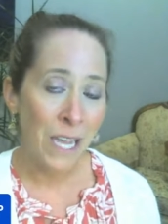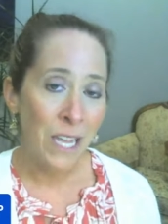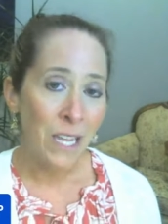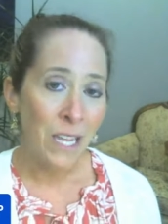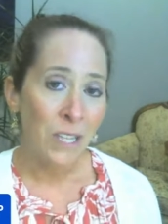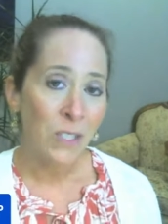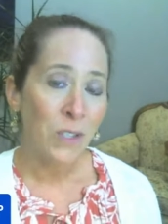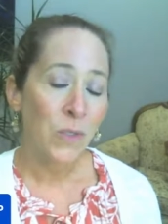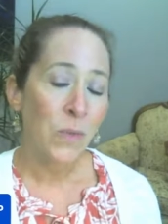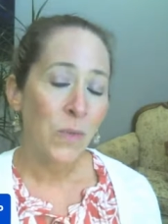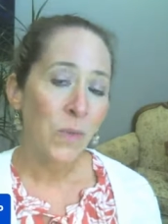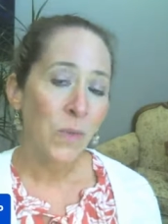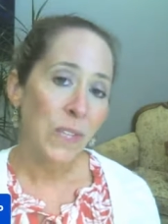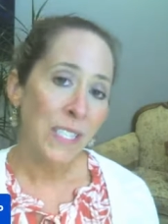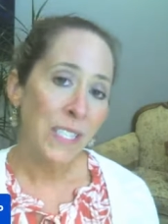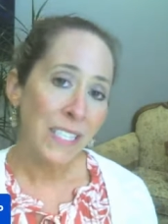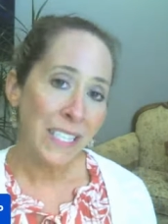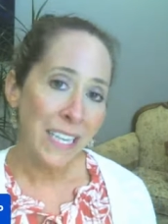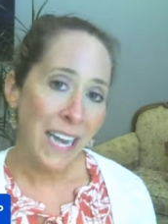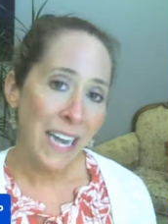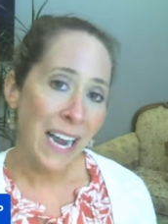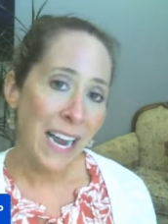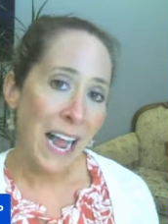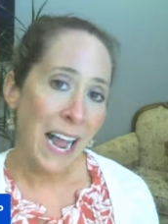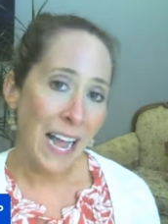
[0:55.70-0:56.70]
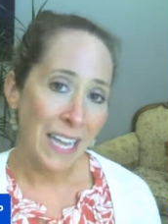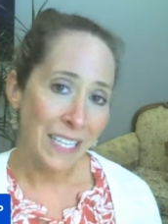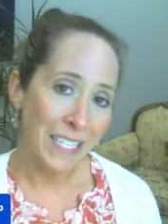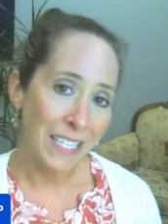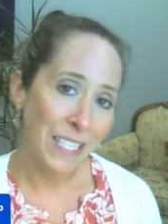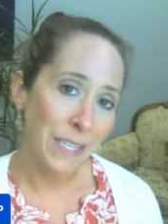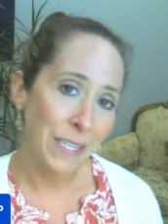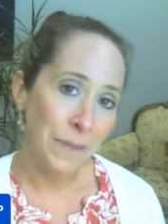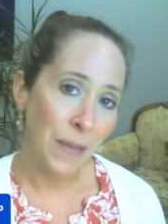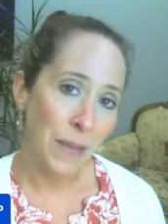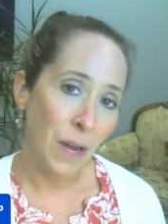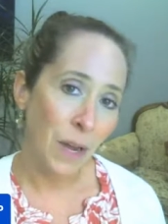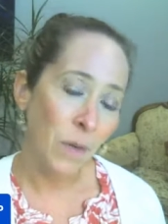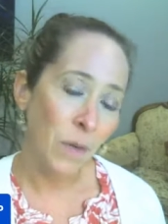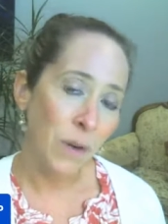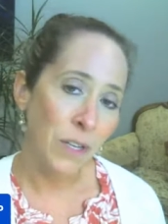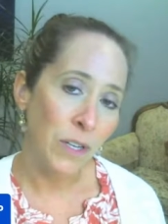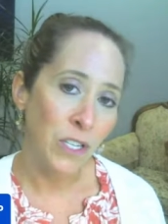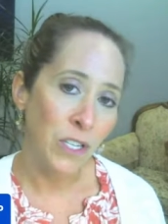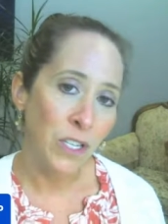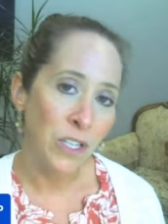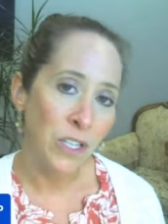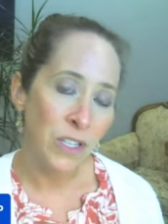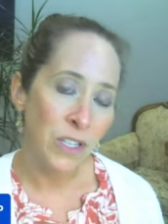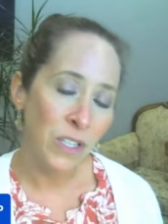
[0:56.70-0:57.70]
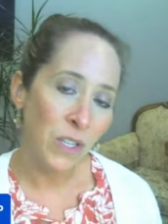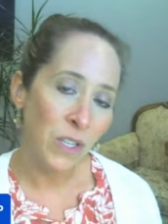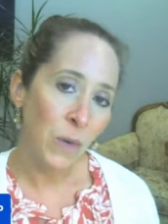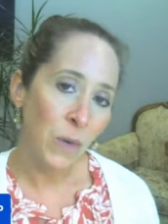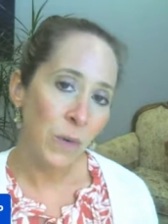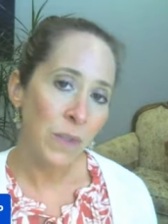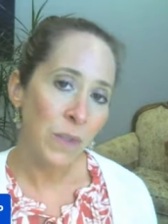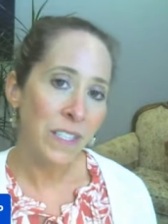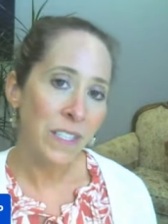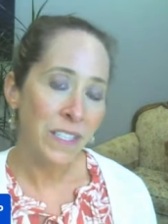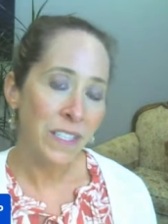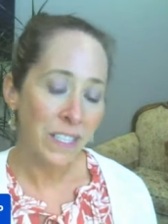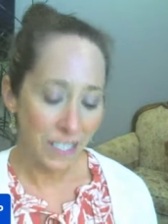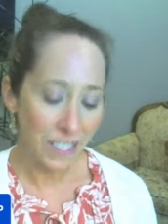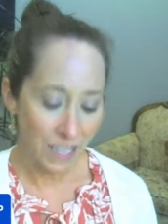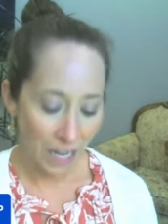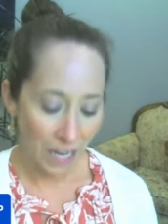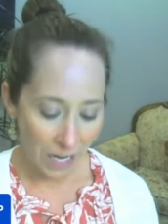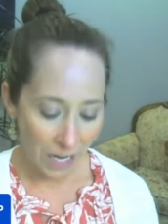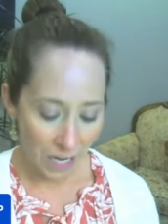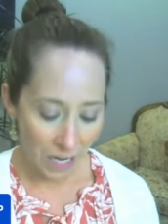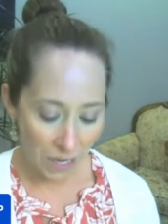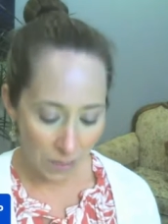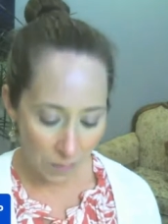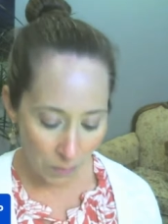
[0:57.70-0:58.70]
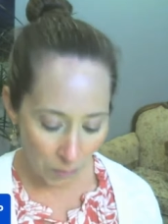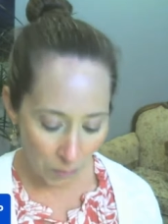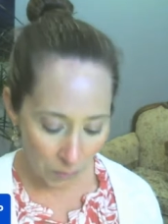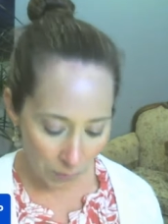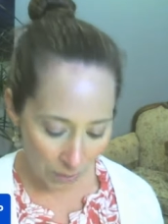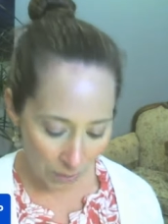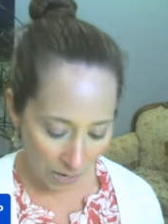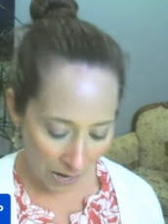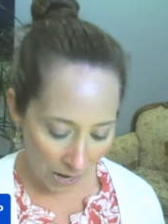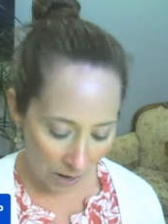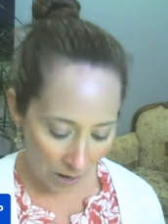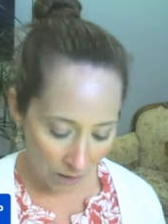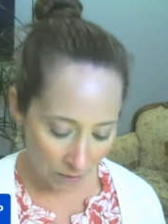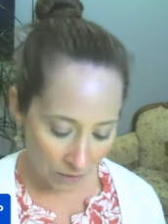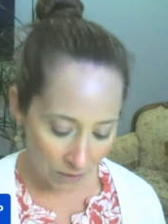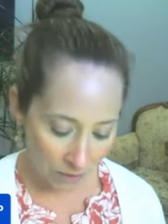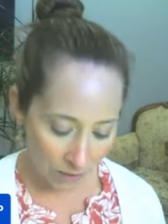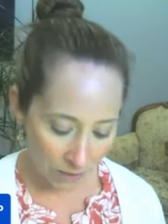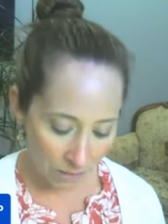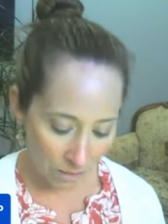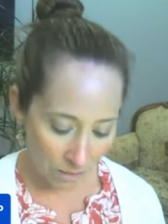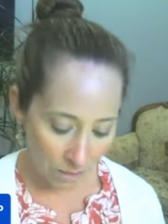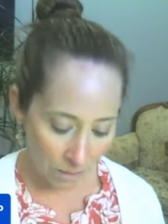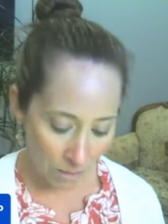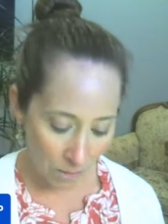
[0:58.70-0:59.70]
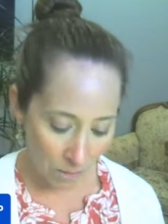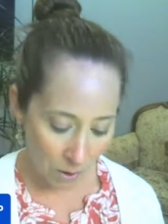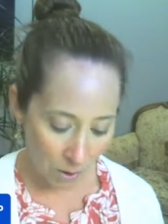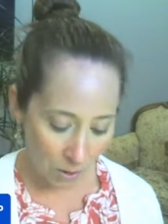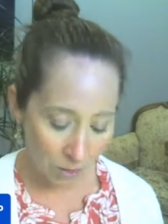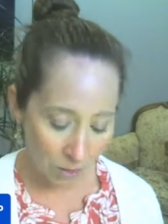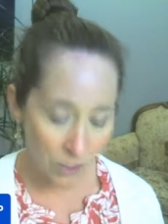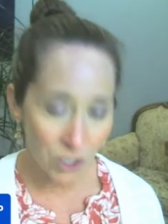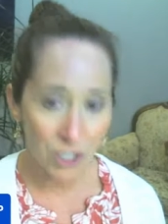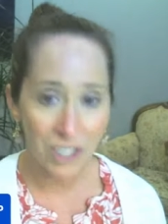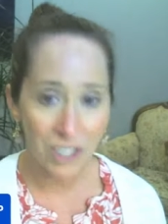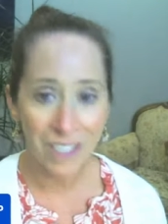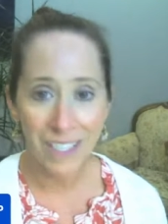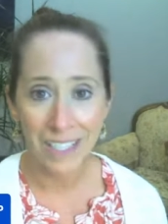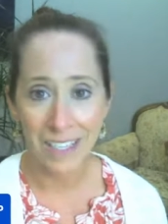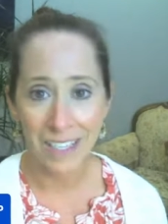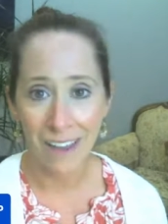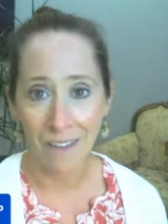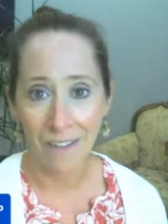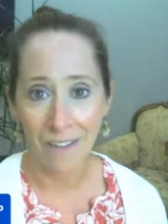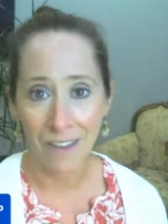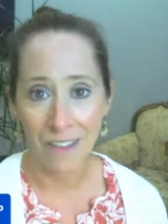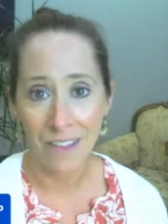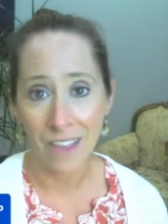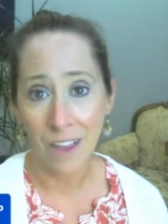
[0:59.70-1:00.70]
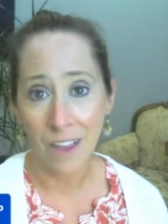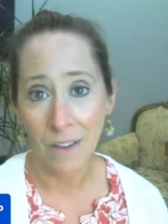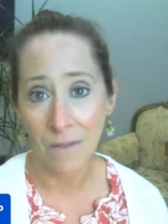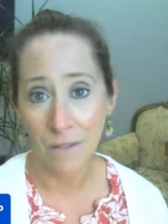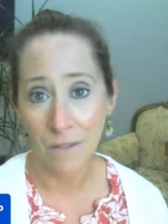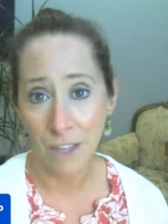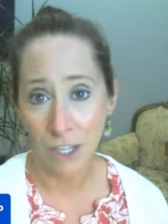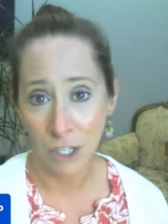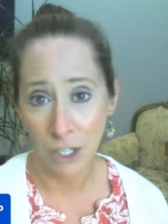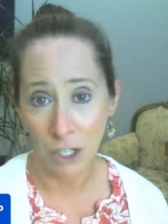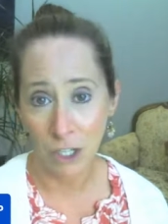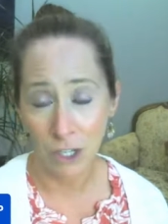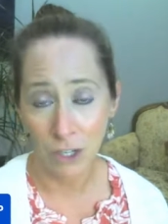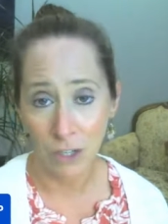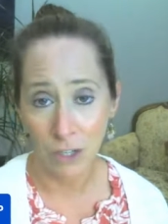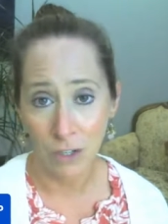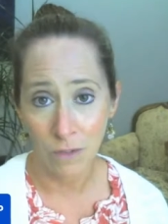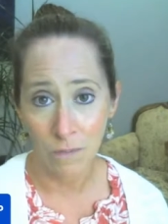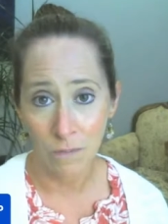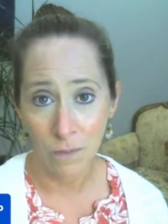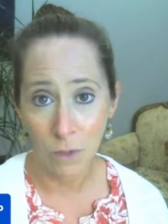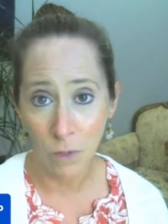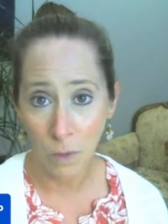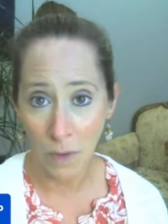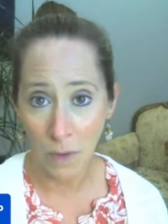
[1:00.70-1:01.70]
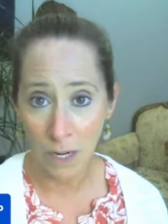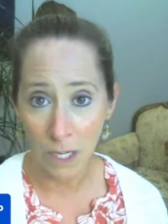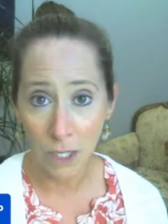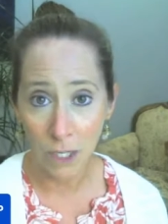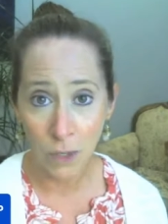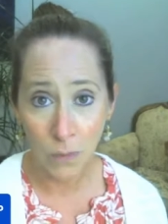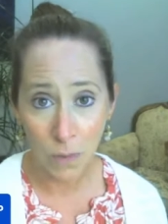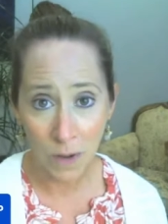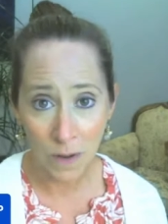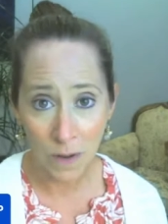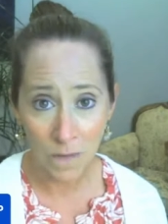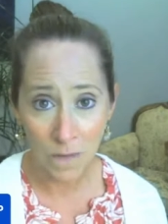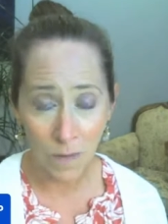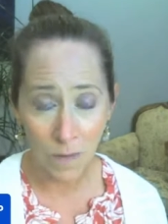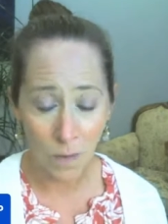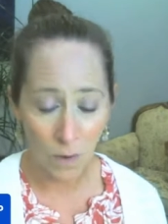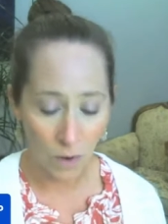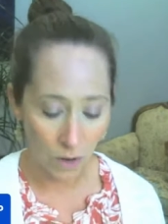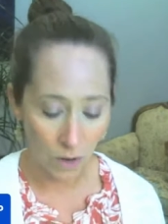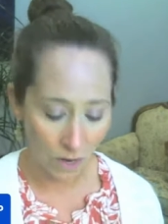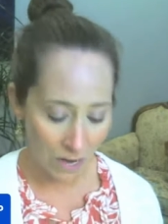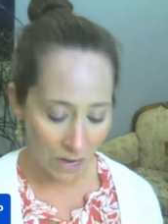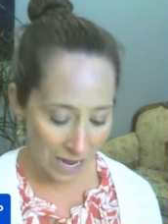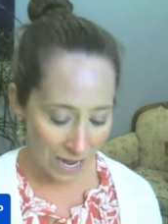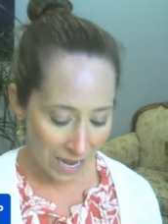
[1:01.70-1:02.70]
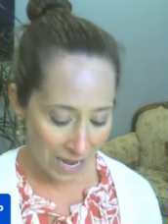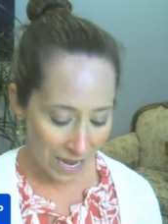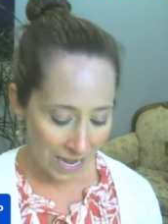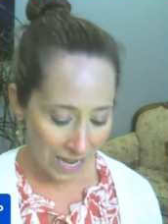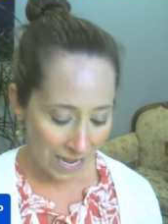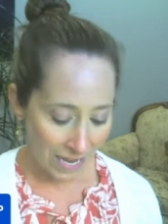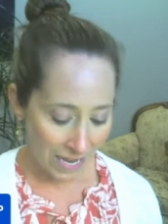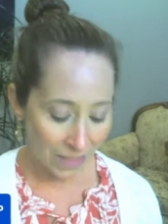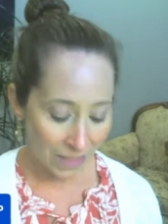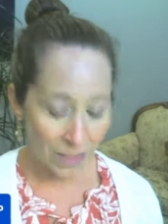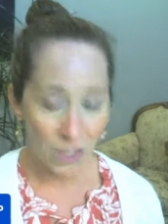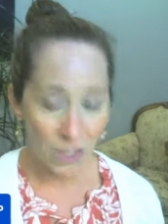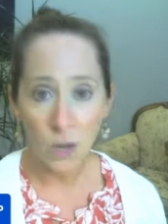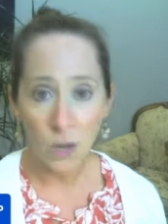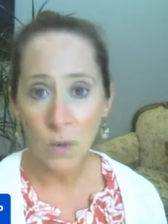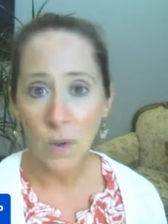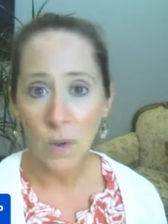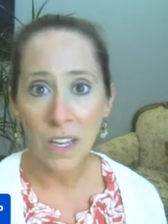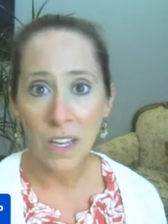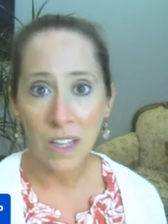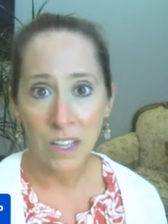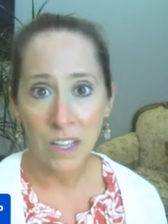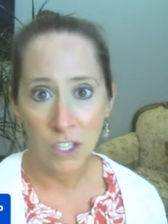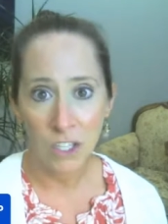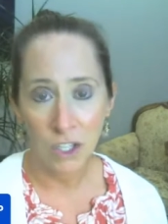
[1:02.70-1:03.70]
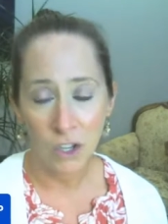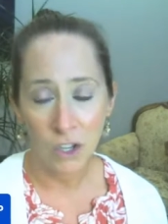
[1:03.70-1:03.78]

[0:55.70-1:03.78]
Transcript: So the reason I asked him that question is there was a study put out March 7th of this year, 2024, in the New England